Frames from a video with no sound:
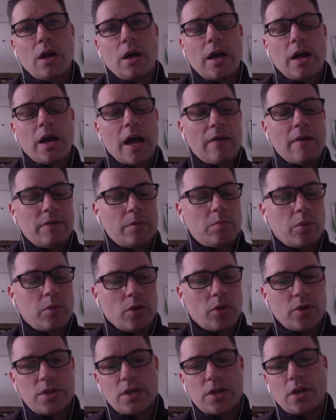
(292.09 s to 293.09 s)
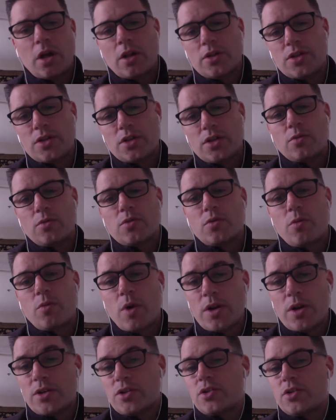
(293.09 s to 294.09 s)
having Burlington College students
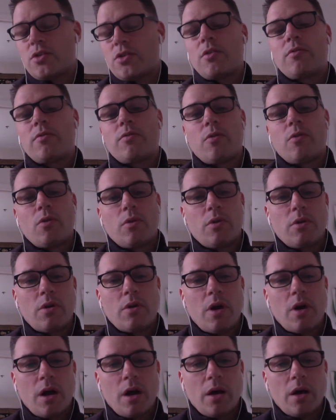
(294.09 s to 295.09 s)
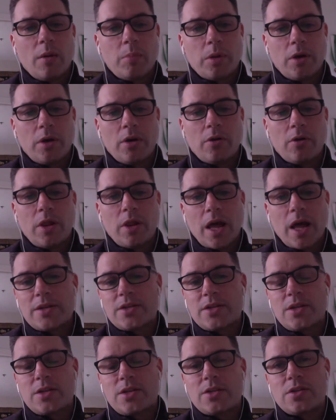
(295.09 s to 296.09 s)
register for Oplerno
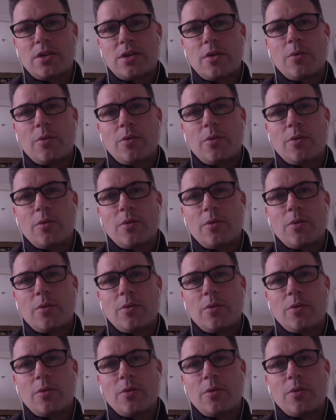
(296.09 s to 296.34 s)
classes.